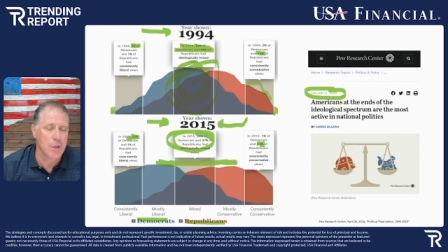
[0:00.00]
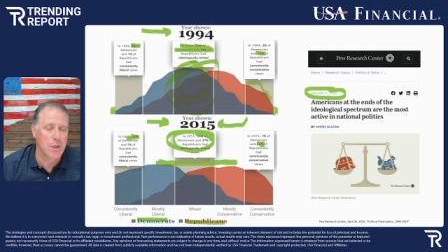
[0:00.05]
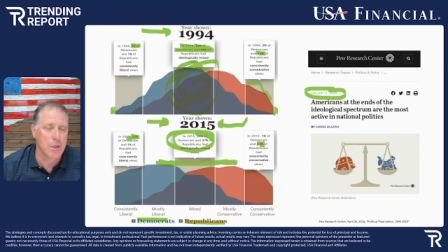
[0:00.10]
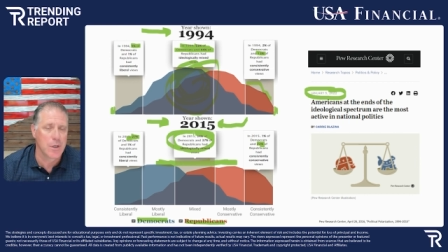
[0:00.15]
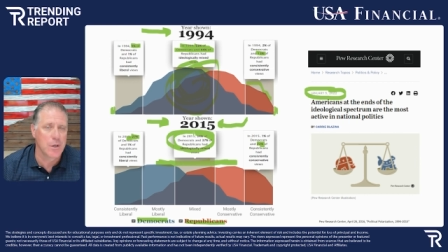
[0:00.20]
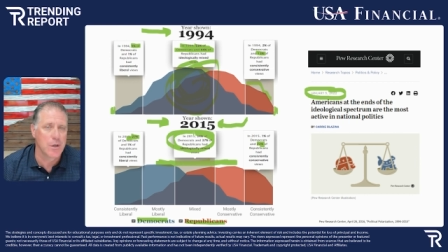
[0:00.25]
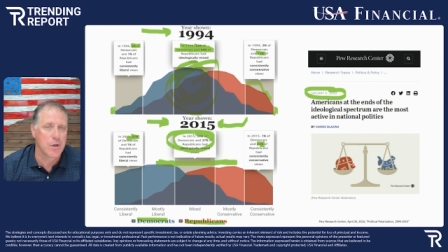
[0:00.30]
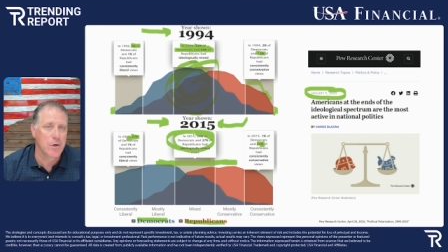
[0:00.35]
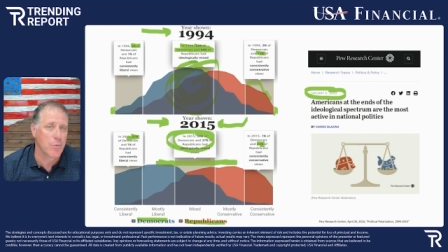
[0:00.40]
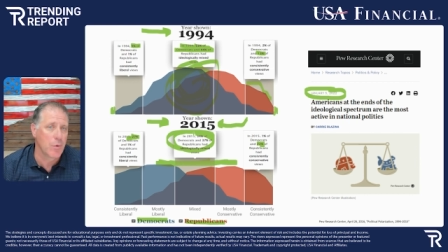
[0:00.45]

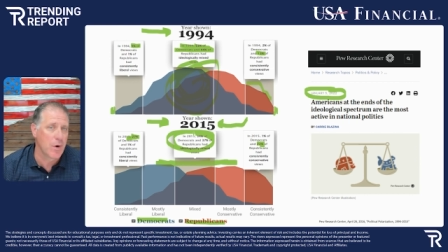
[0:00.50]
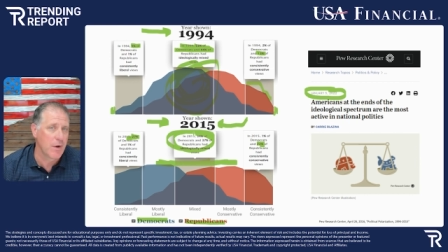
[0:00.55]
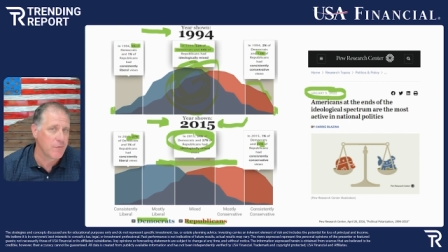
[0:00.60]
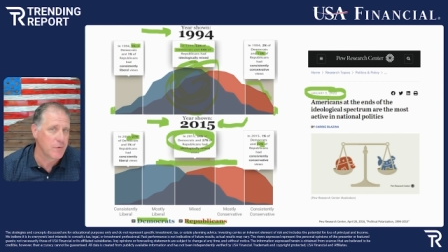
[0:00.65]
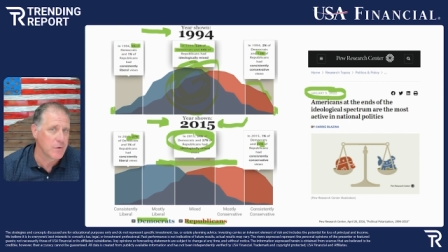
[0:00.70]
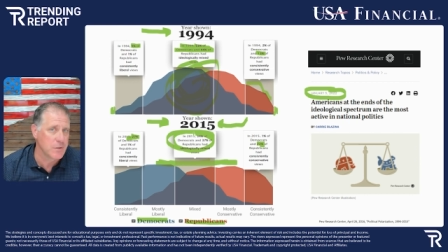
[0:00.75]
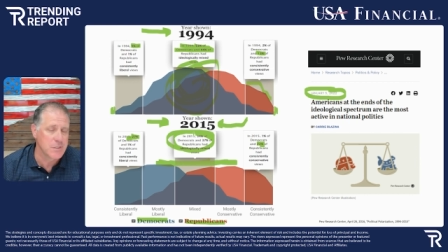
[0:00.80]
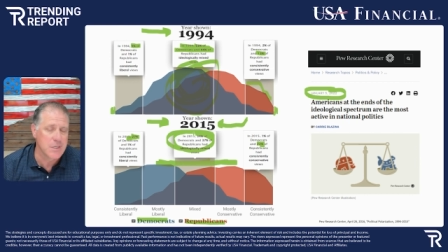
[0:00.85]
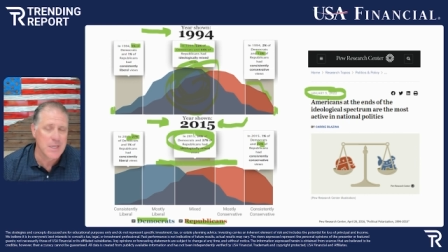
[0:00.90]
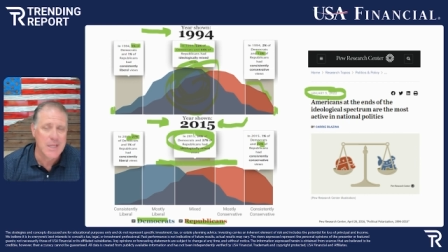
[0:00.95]
hear
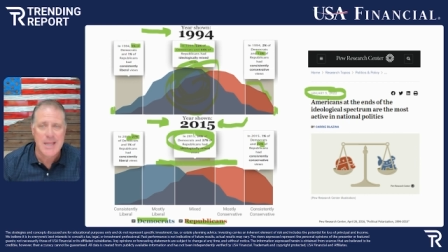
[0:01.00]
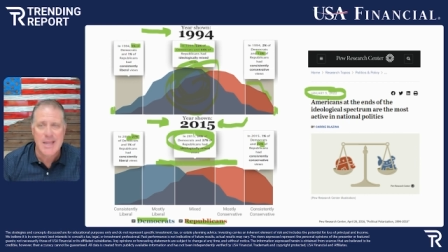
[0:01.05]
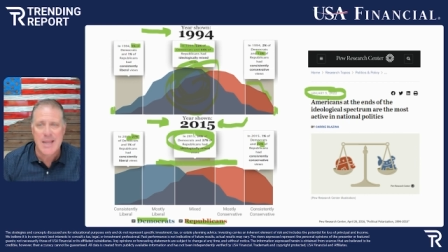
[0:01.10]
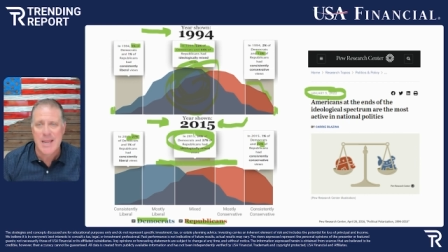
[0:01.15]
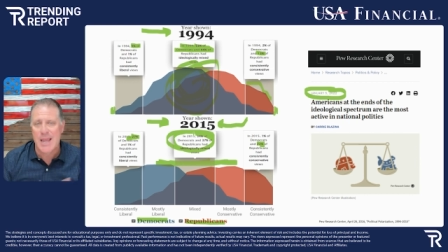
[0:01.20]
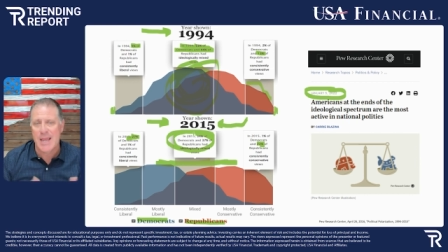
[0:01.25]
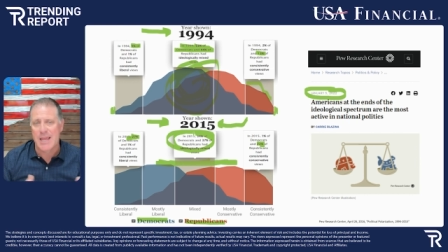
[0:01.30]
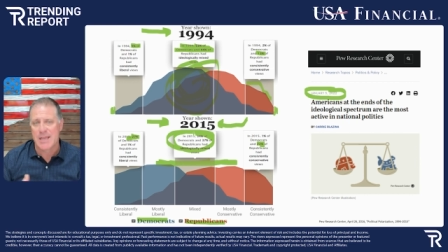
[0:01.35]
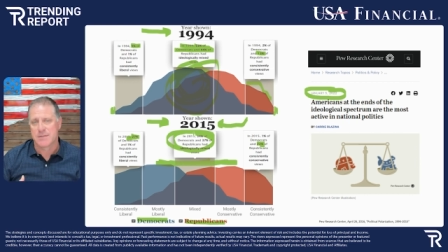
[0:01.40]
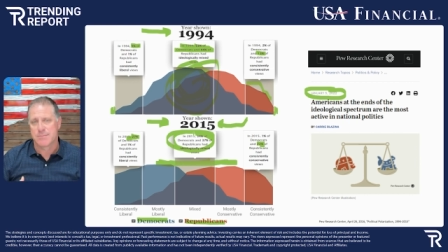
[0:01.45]
referenced
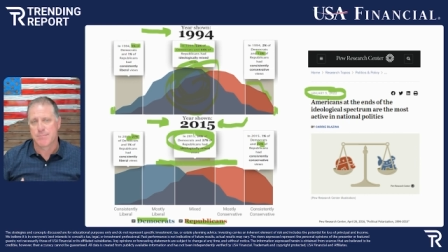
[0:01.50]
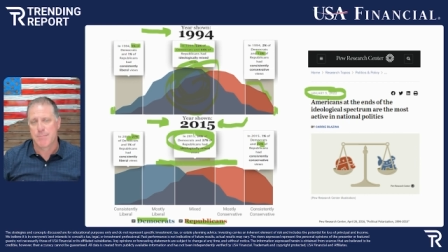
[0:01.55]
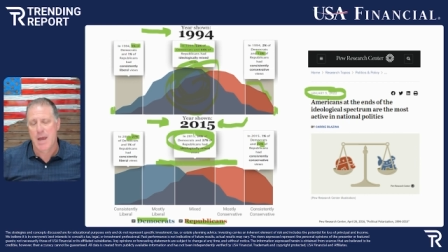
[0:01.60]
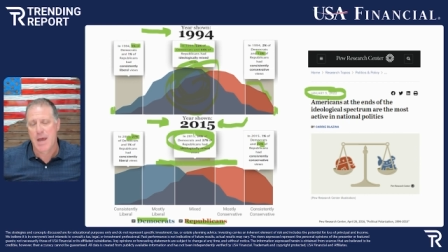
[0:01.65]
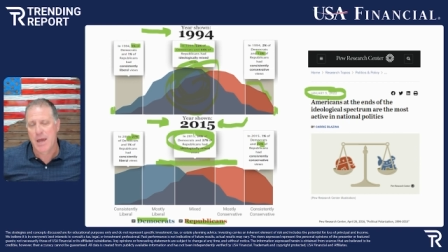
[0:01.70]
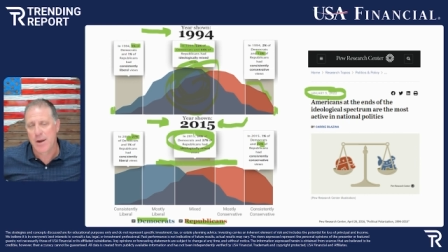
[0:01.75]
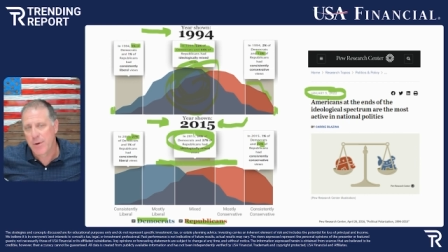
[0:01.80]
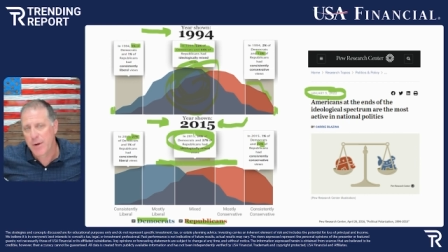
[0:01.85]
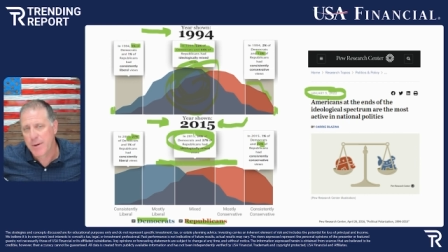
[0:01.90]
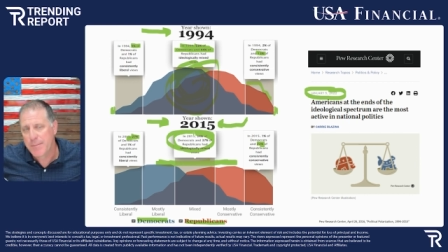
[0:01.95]
as
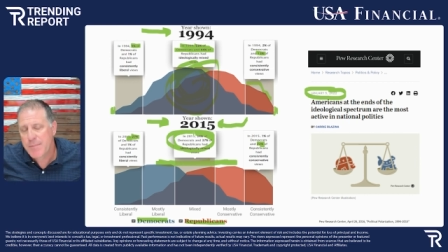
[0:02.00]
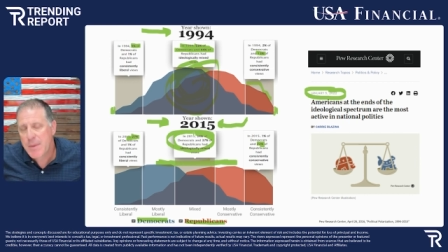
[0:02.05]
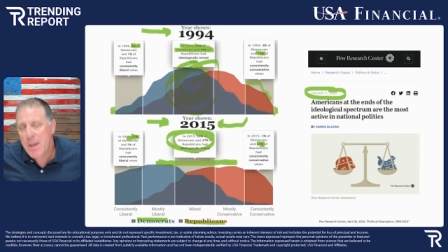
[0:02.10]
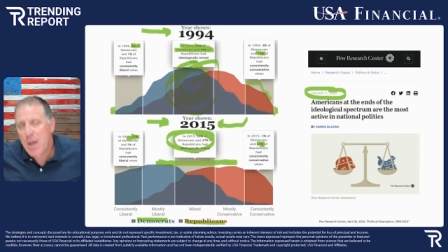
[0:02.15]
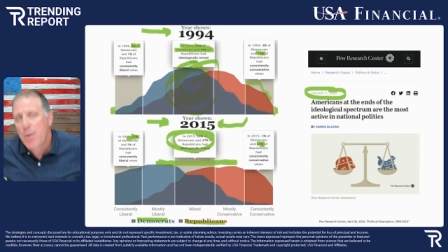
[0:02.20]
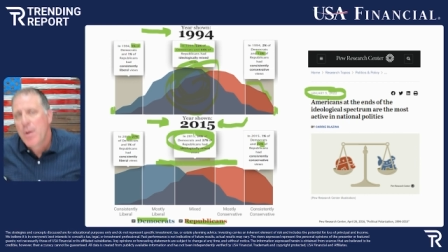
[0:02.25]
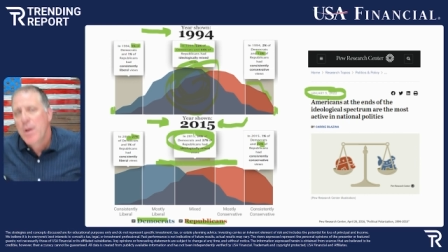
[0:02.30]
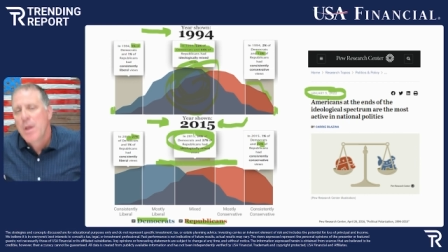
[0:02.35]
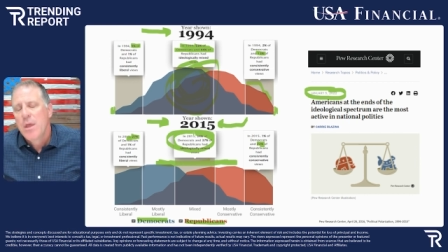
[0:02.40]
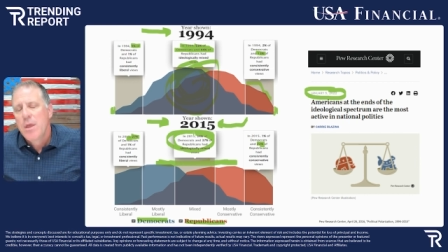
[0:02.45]
moderate.
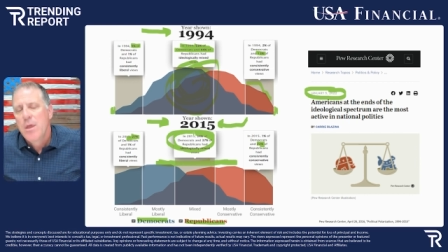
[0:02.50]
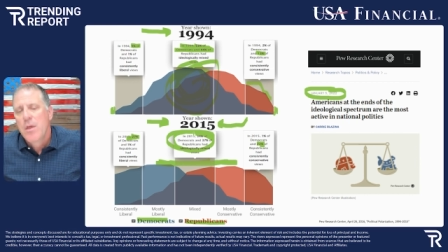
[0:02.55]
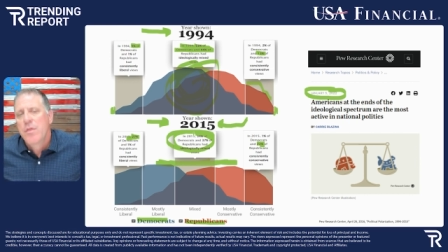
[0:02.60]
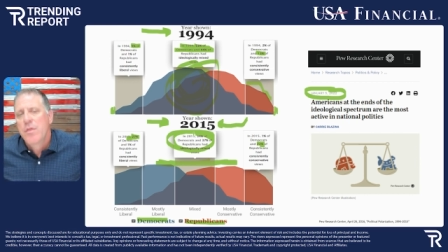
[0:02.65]
Now,